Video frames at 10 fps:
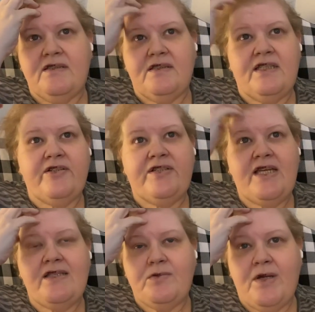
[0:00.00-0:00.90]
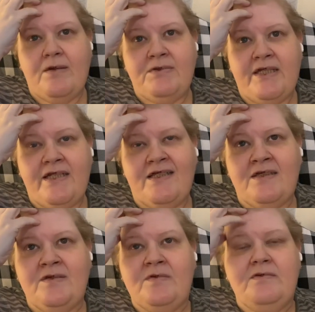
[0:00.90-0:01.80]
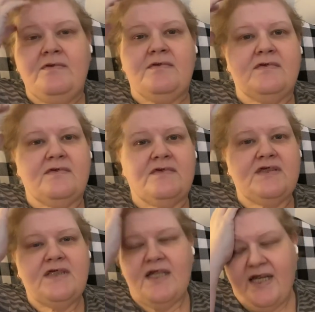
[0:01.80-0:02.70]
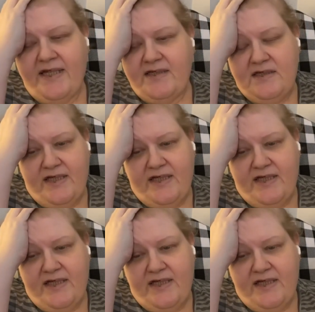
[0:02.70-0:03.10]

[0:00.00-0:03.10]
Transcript: there are days where I'm like, I,